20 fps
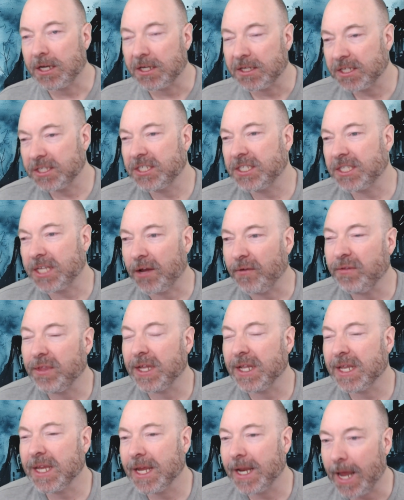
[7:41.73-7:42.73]
stuff
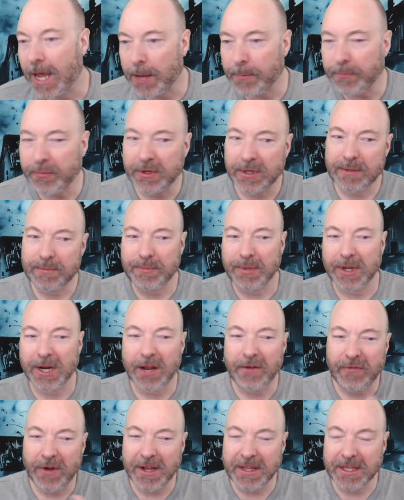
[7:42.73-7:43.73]
that can happen. But I
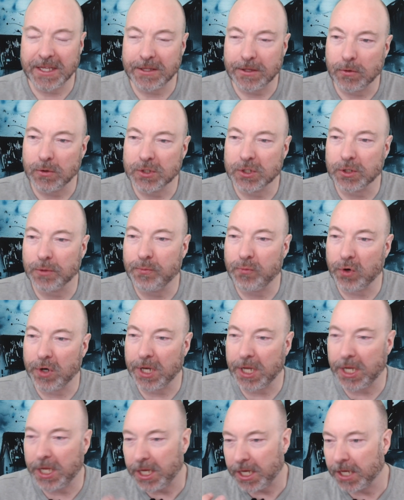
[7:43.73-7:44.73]
find that those are pretty